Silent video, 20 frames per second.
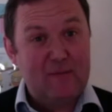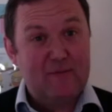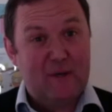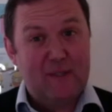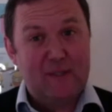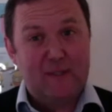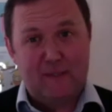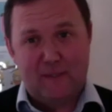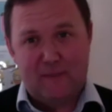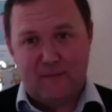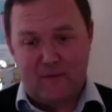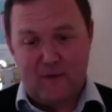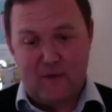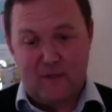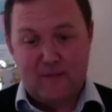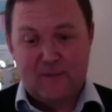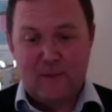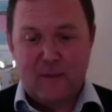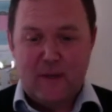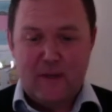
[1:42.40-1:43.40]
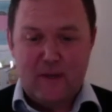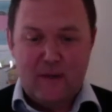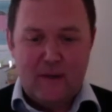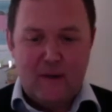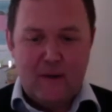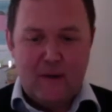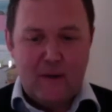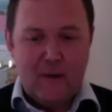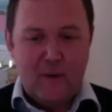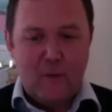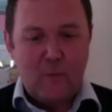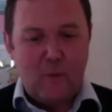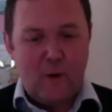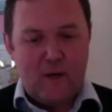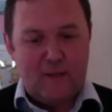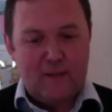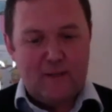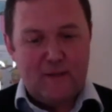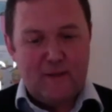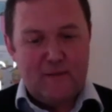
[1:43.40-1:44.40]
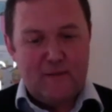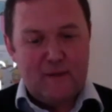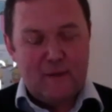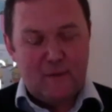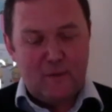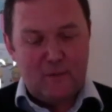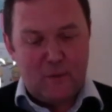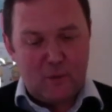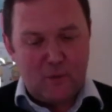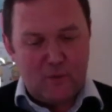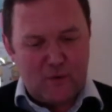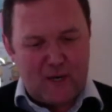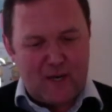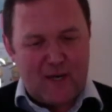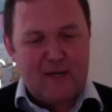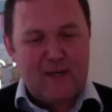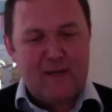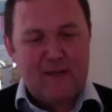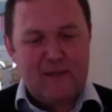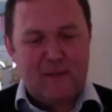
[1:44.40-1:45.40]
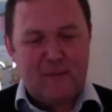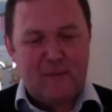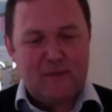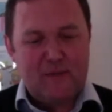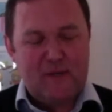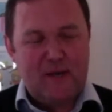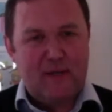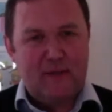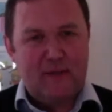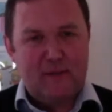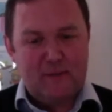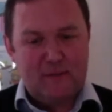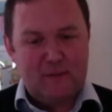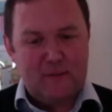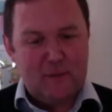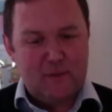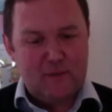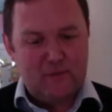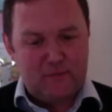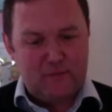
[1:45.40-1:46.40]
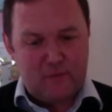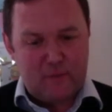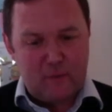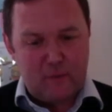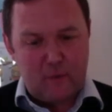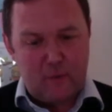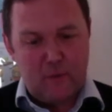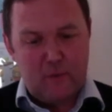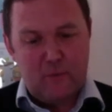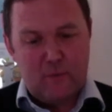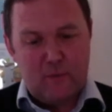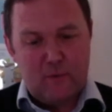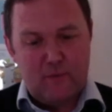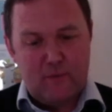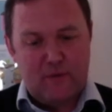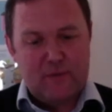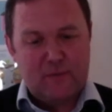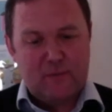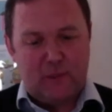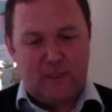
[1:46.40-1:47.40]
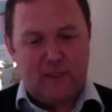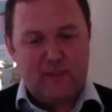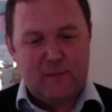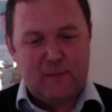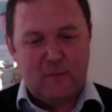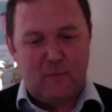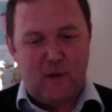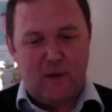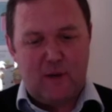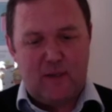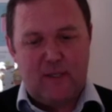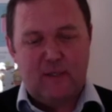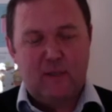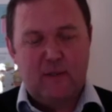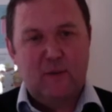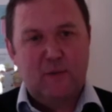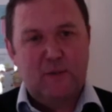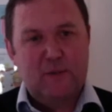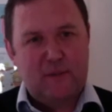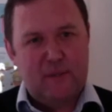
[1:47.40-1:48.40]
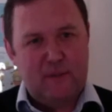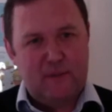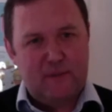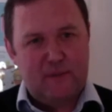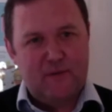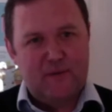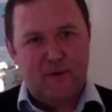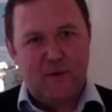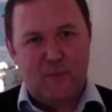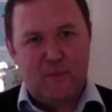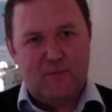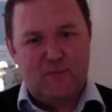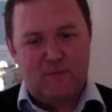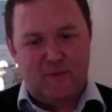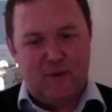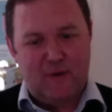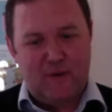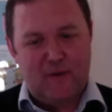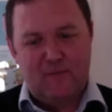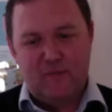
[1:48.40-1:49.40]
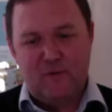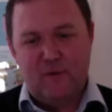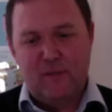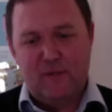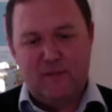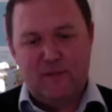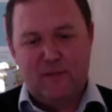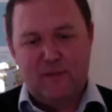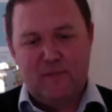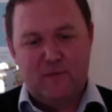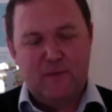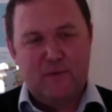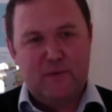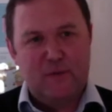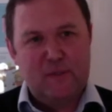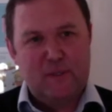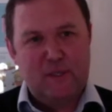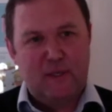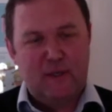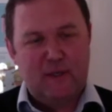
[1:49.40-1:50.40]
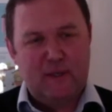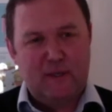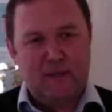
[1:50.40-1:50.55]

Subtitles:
One, that over 80% of home movers placed market knowledge in their top 5 reasons for choosing an agent.